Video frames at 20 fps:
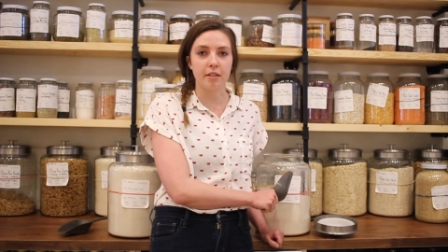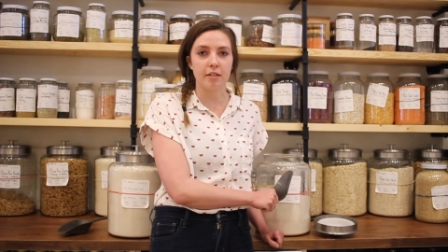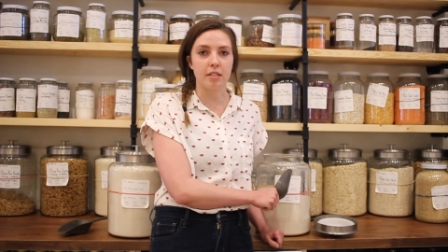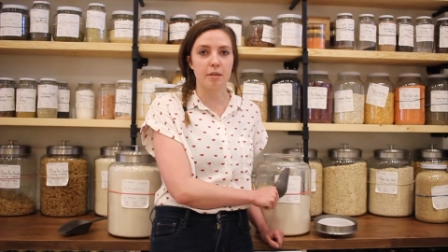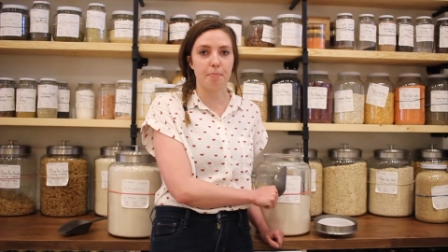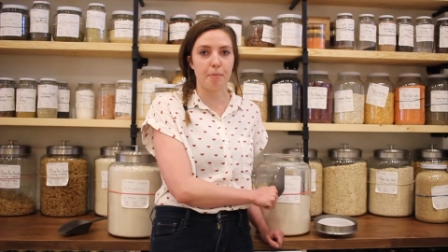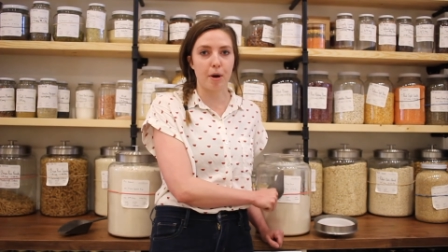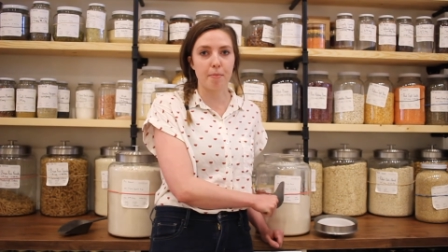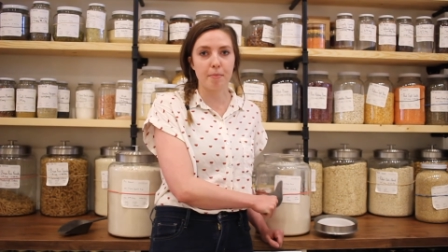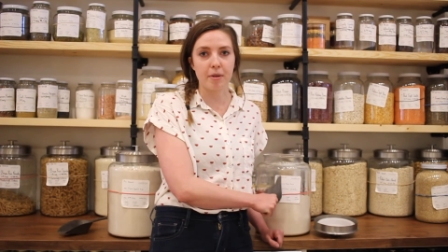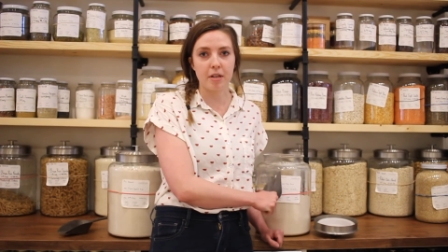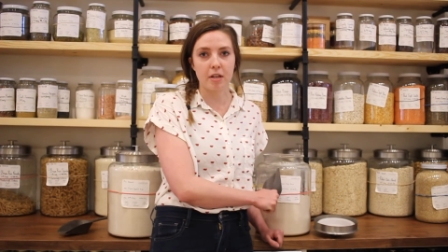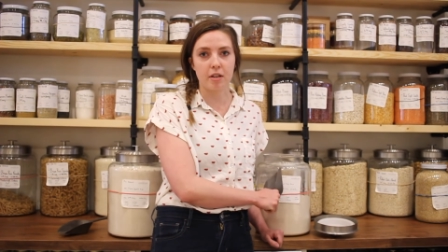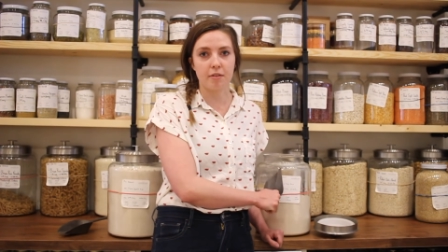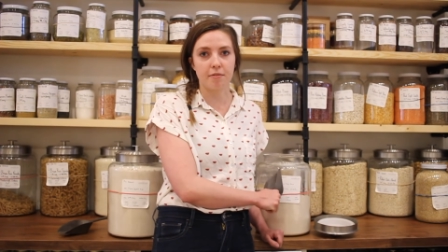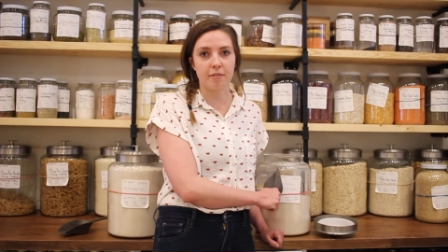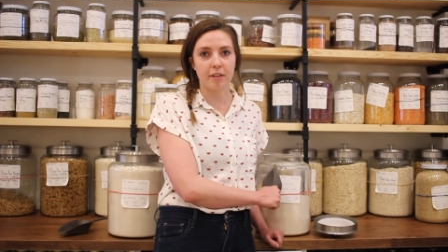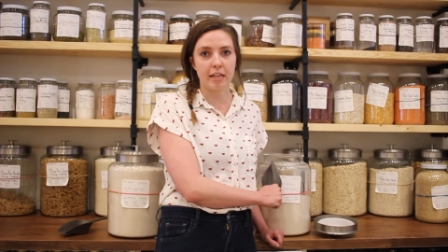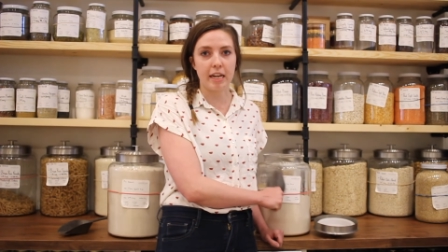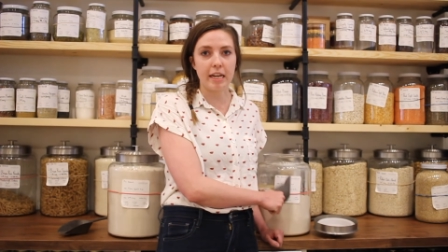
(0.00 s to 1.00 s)
Department
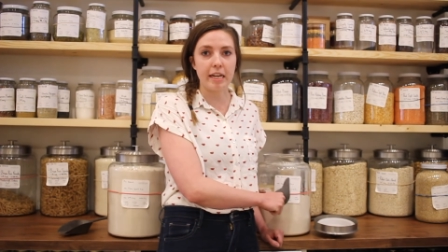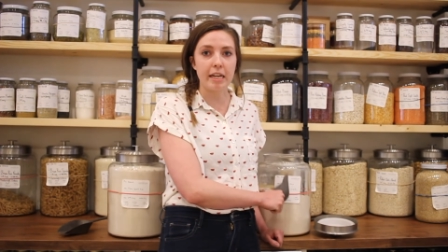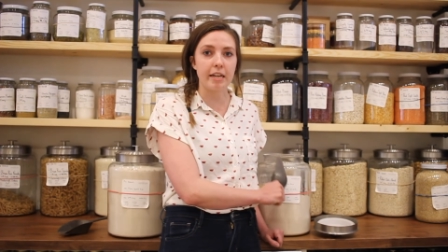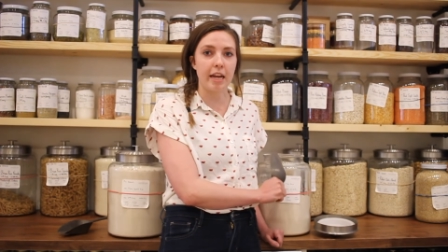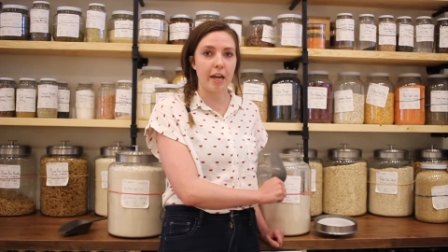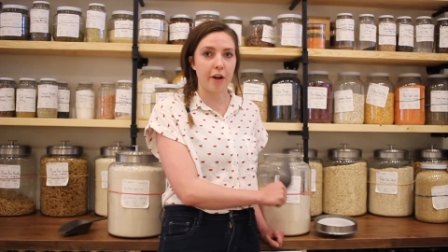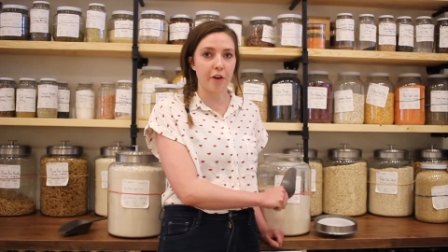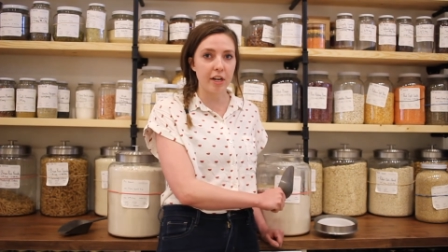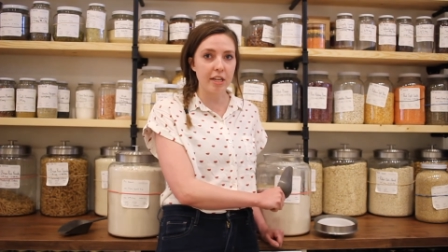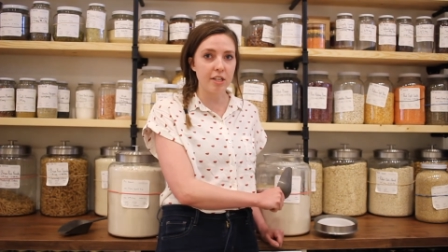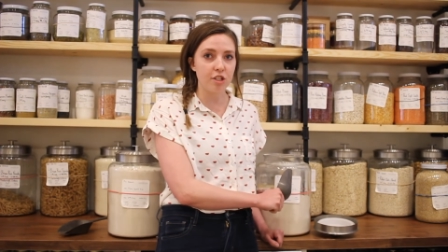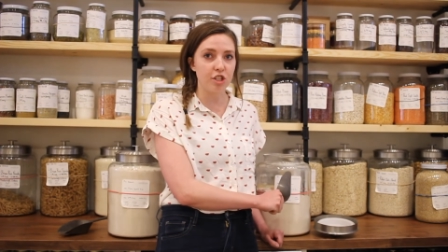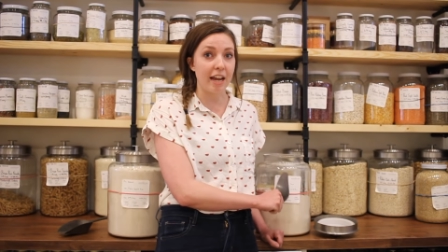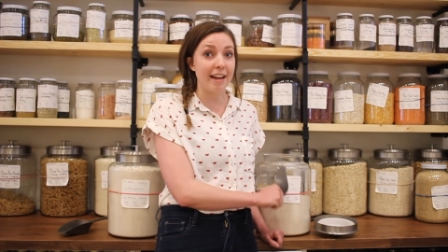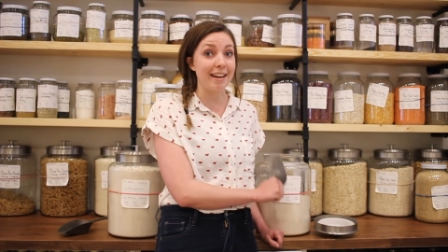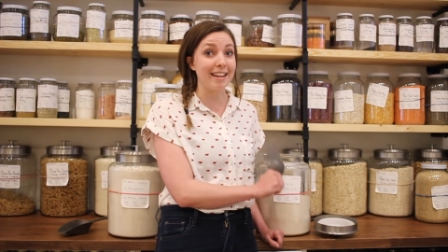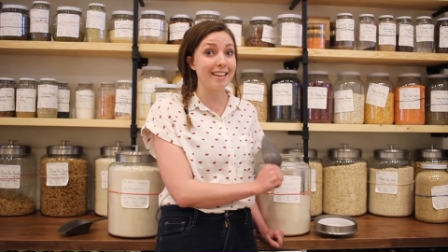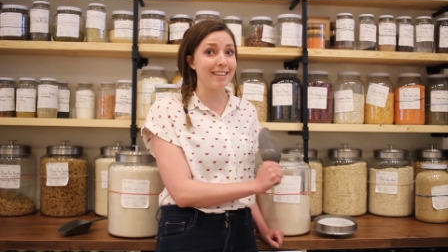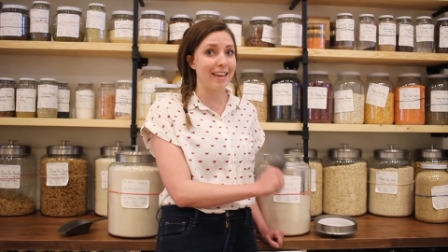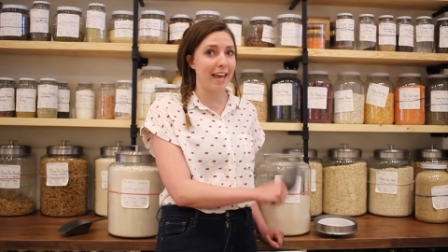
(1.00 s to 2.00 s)
of Canadian Heritage,
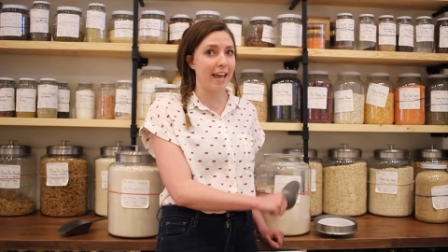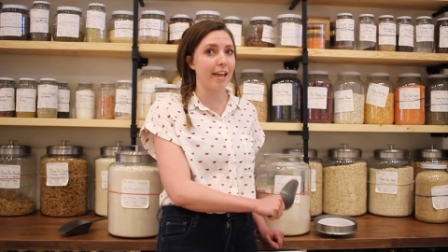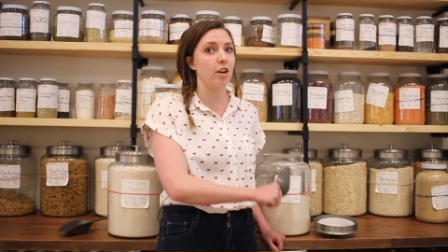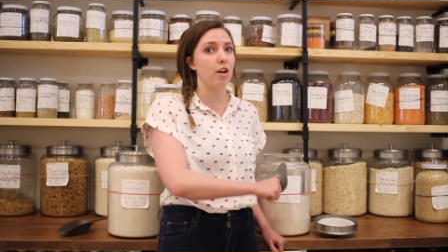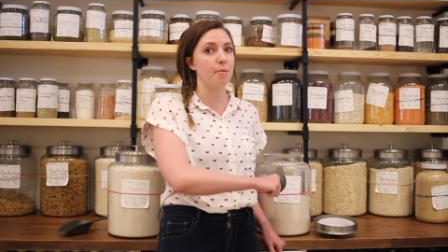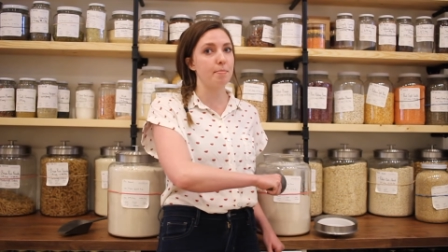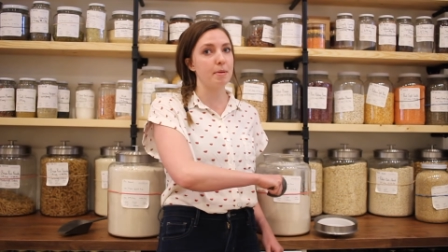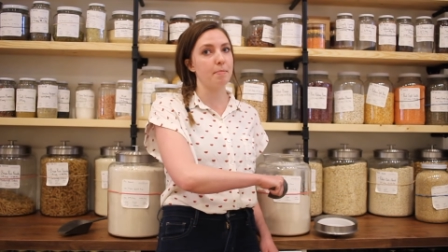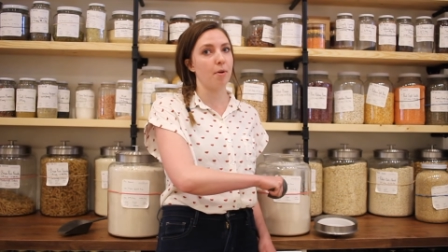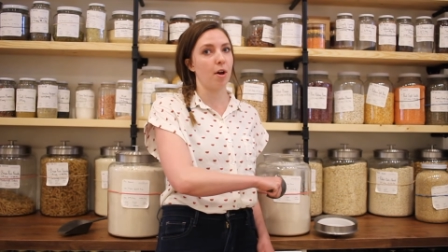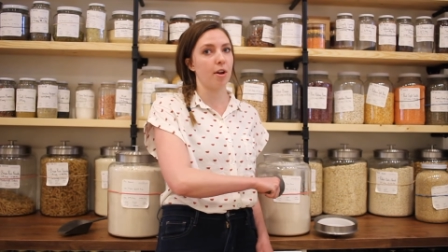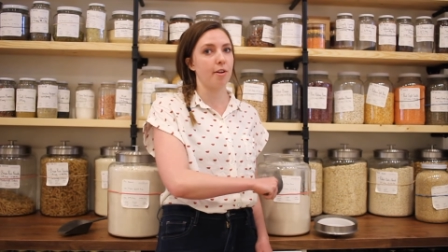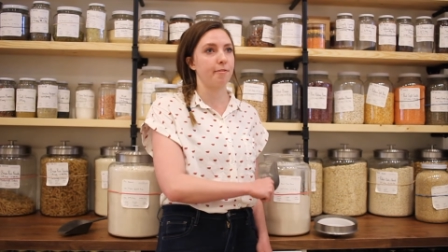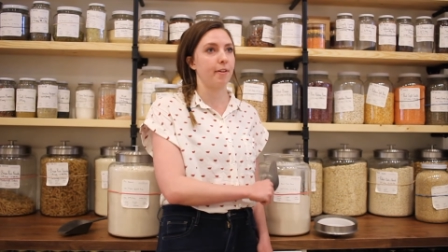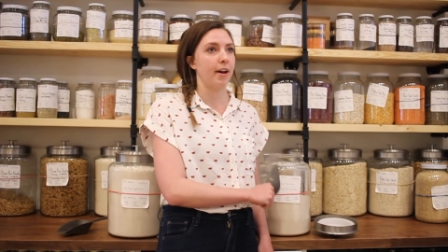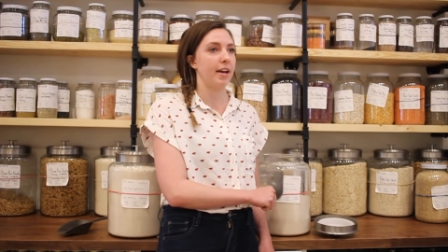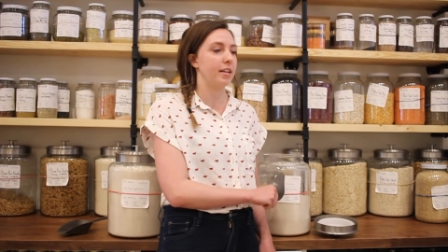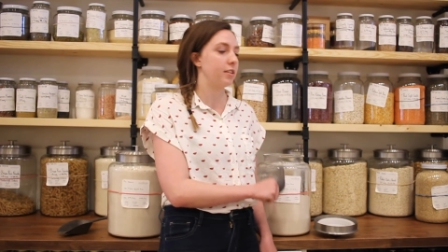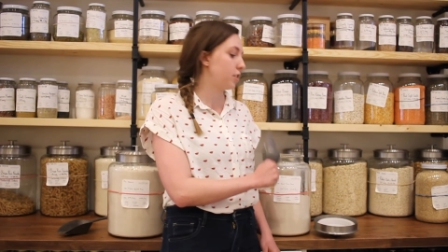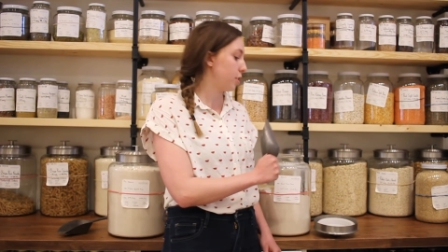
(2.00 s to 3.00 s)
and it cannot be
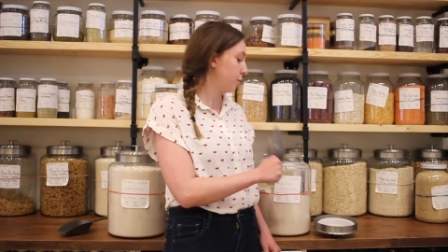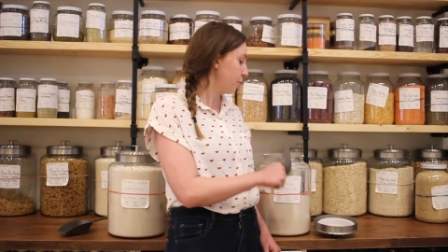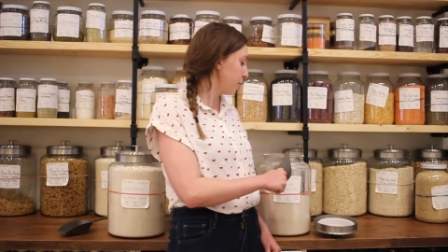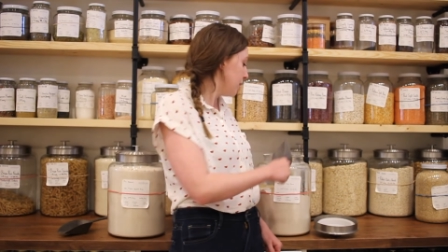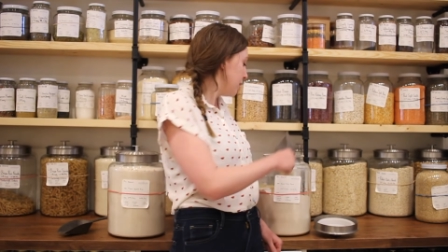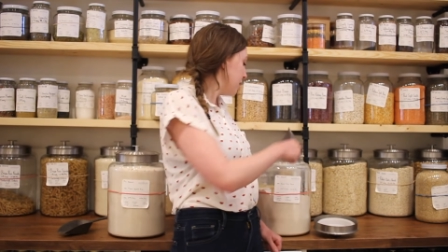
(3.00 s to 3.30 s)
modified. So